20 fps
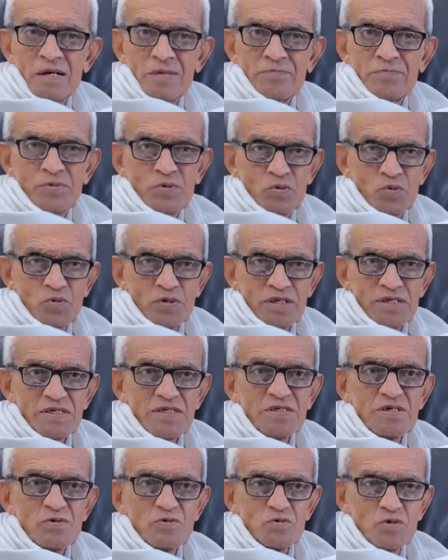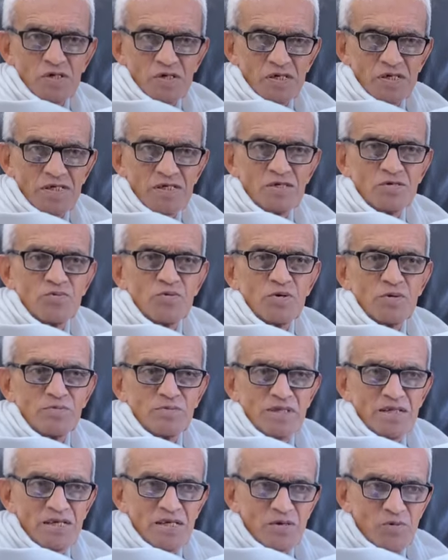a progressive touch
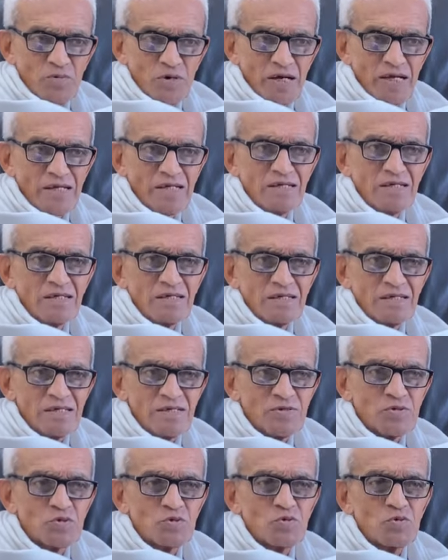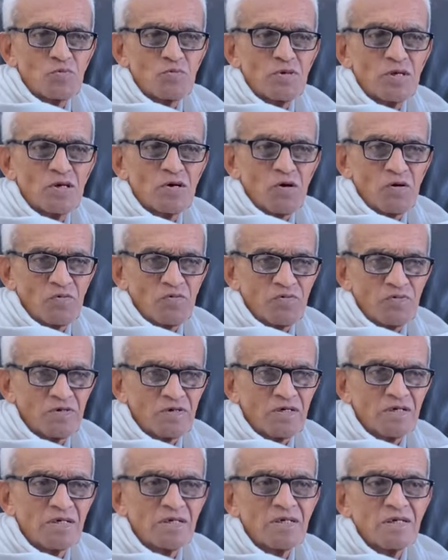from the divine is to be
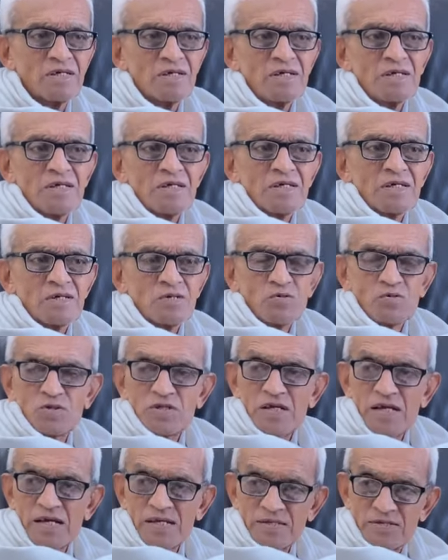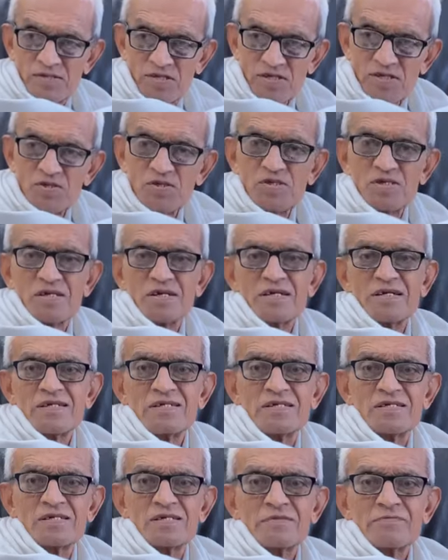offered to the
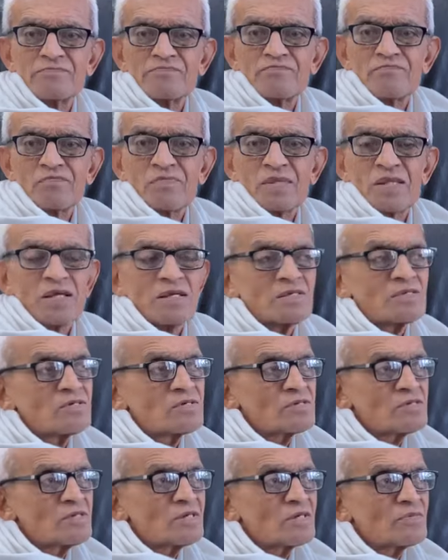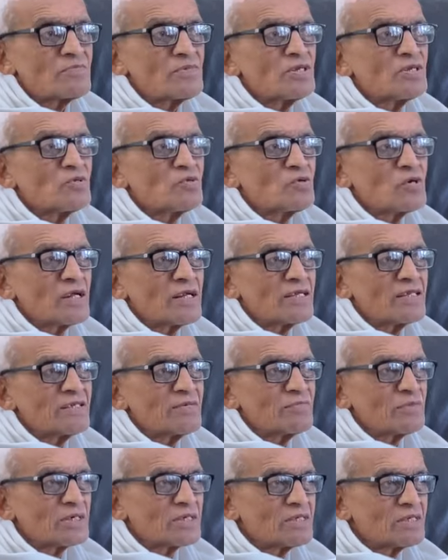existence. Sri Aurobindo and
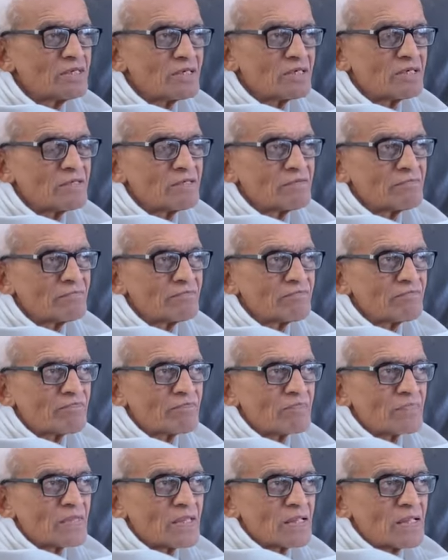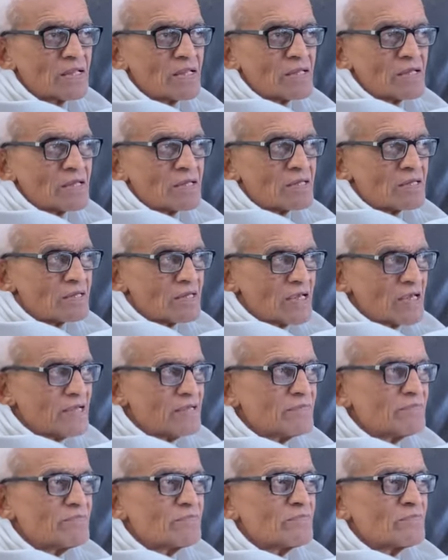the Mother
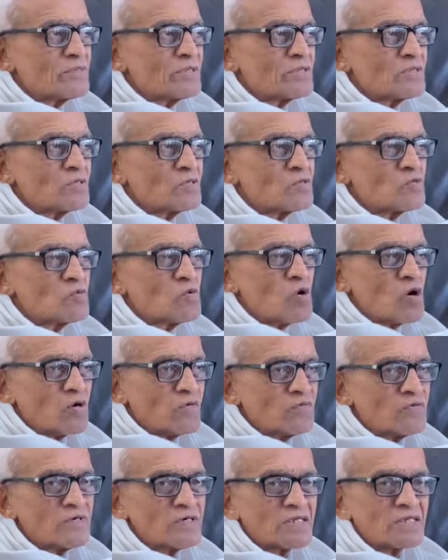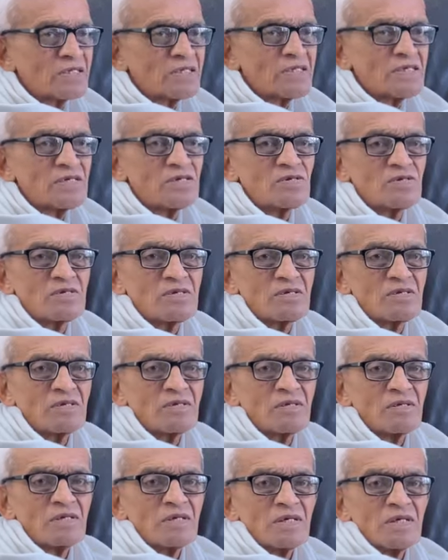came to offer this
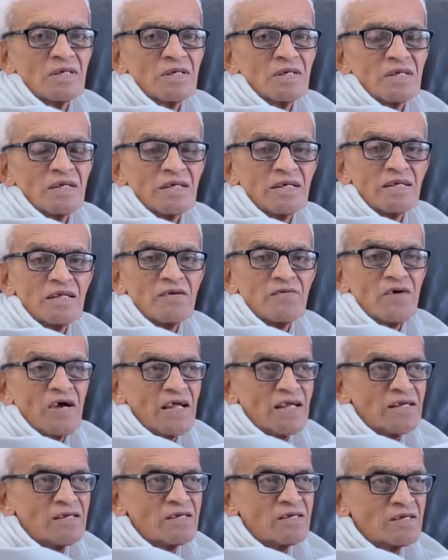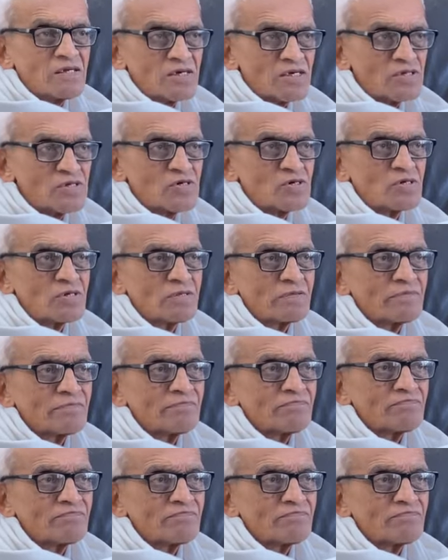divine touch